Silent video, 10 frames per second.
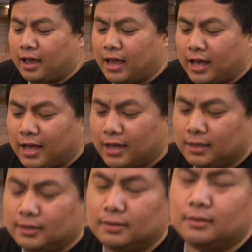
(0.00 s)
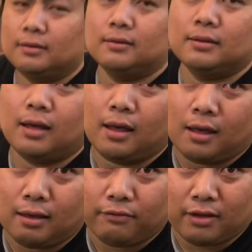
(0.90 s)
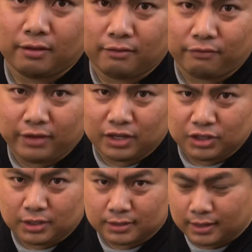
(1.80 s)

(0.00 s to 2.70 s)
I love veggies,